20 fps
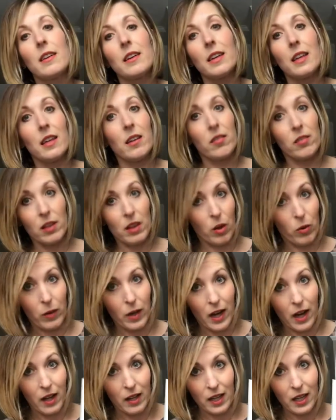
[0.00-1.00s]
even though we
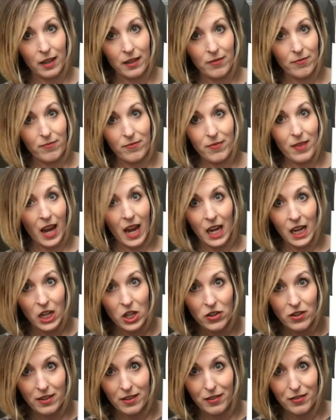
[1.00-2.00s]
got like 8
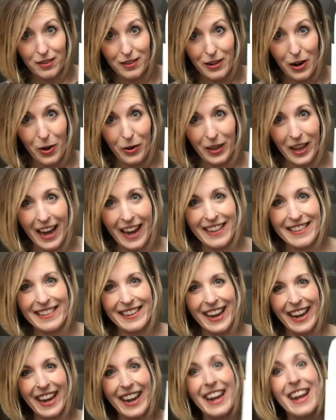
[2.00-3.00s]
inches of snow last
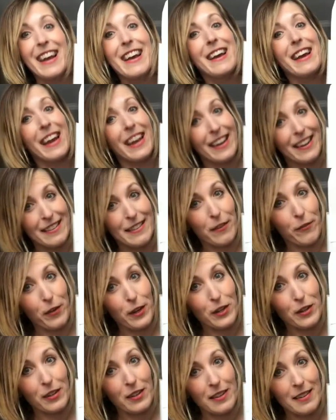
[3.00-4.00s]
night. It is
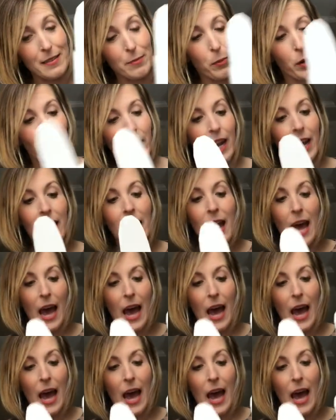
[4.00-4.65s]
officially spring.